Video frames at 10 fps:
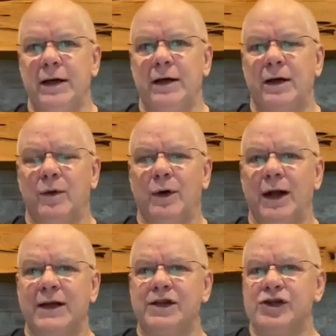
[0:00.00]
Uh, we
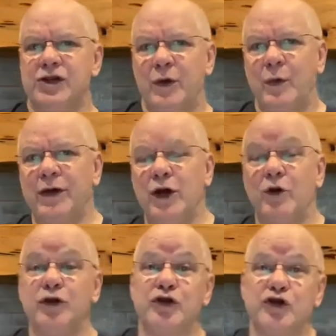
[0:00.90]
like to say we
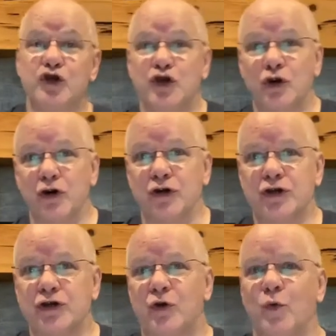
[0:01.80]
go to
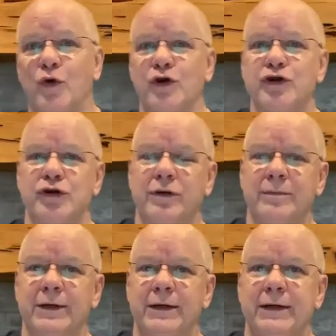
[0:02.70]
church to worship,
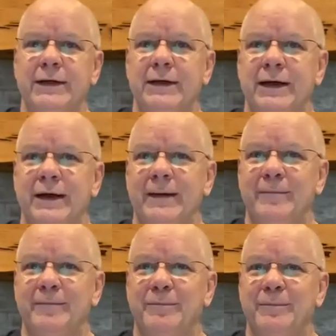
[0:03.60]
uh,
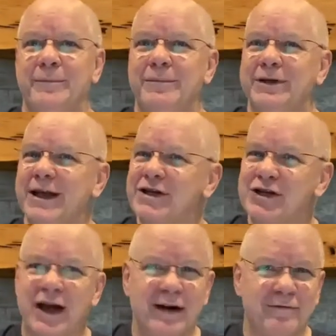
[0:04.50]
but that's
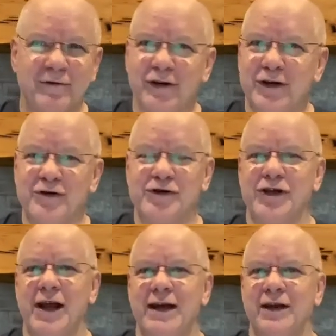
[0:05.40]
not a full
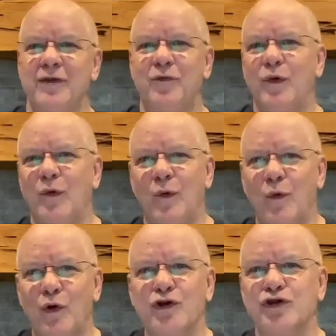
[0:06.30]
understanding of what
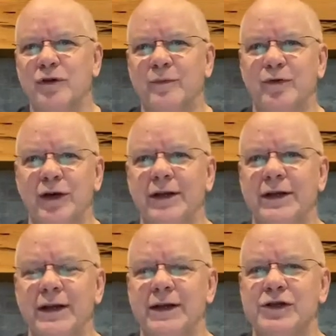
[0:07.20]
worship
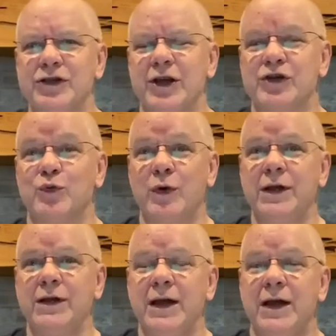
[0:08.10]
really is. Yes,
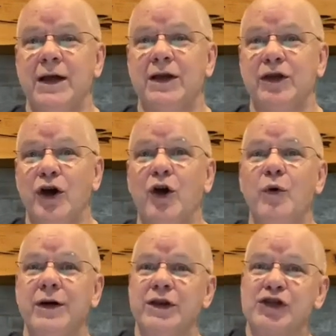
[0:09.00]
we
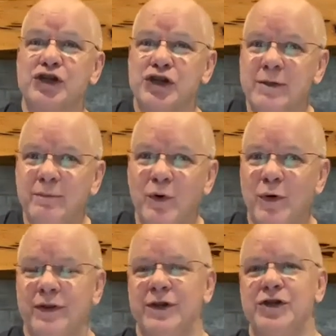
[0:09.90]
go and assemble
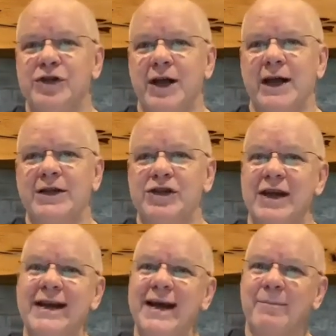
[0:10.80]
with the saints
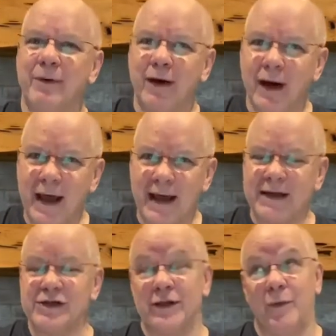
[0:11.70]
in a
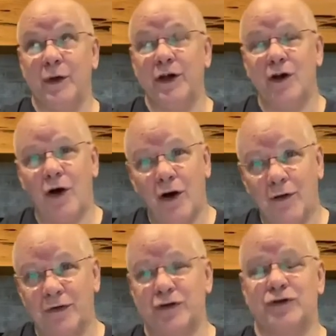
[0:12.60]
place that we
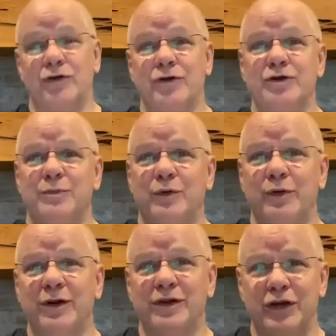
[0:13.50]
call the church, but
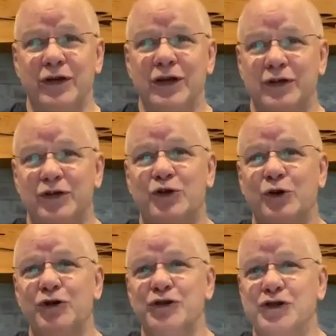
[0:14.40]
really the, the
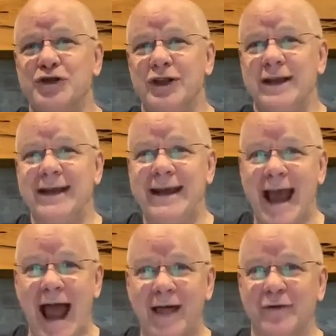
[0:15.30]
church is the
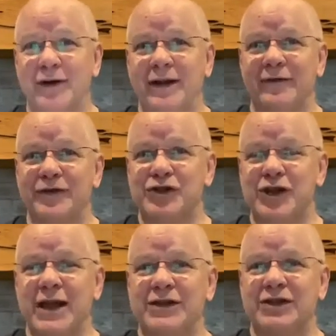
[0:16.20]
gathering of the
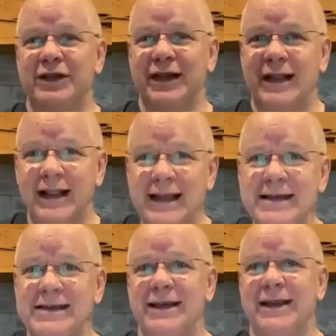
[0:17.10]
saints, that
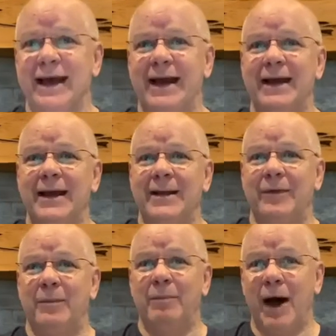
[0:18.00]
ecclesia, that
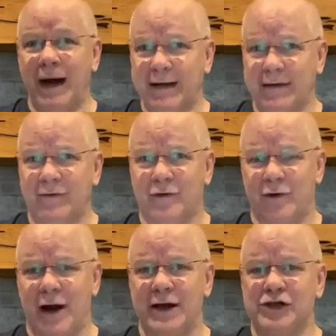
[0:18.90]
the body of
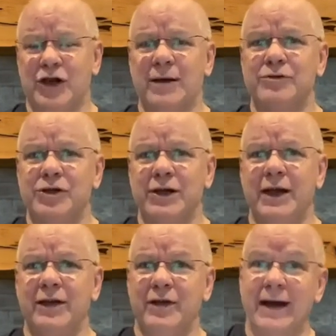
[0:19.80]
Christ comes
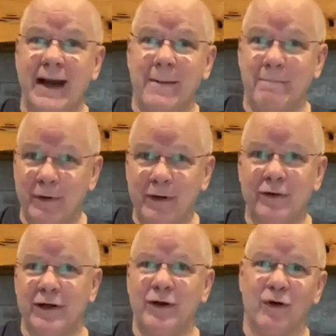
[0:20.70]
together in a
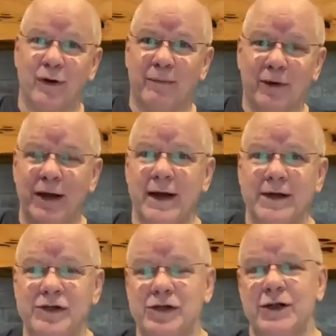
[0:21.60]
building or a
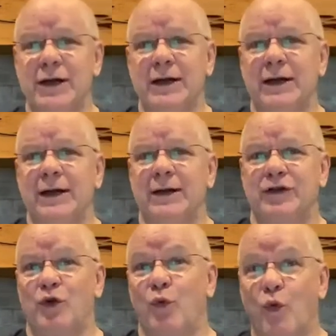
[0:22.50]
place uh,
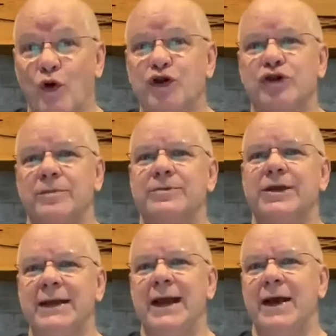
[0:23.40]
to worship
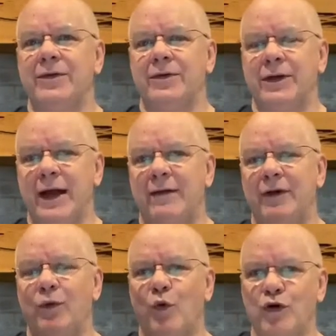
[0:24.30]
together, to have
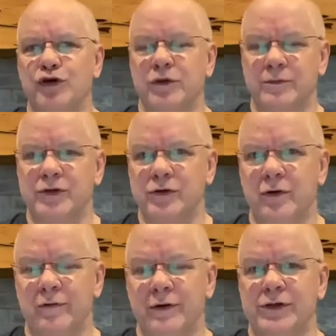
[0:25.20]
a worship
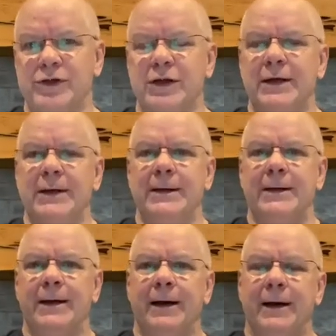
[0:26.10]
service.
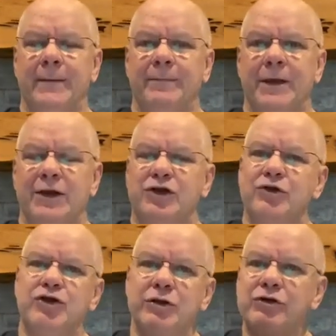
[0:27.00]
Um, and
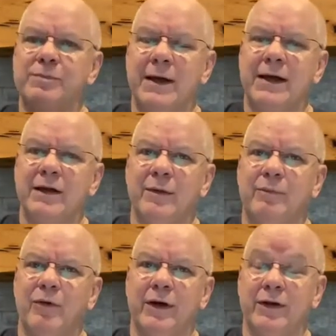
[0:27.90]
so she was making the
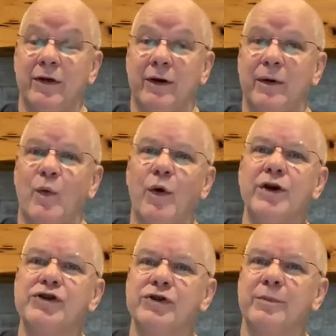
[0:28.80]
point, the argument,
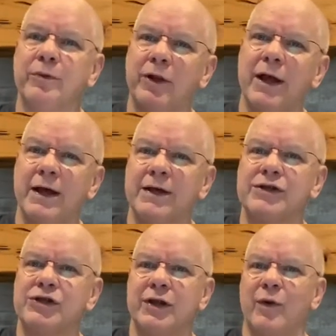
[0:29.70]
where's the
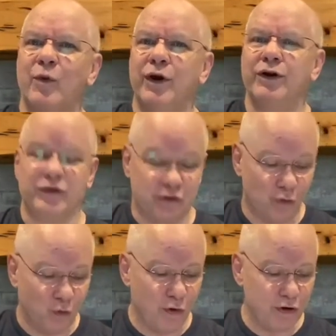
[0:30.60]
place that we're to
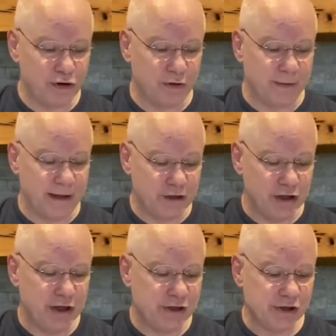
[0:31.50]
worship? And
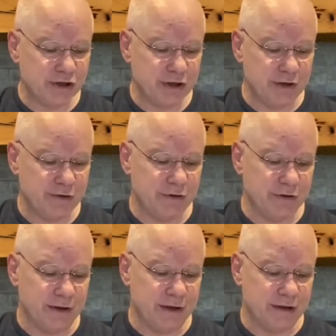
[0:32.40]
Jesus tells her
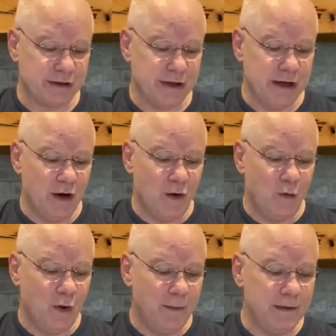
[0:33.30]
this
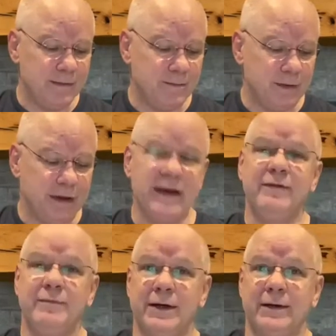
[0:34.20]
Woman,
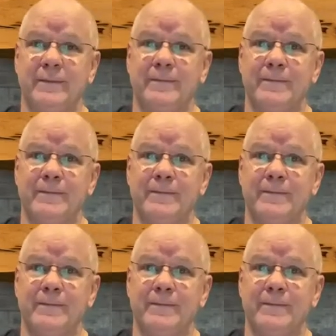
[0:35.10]
believe me.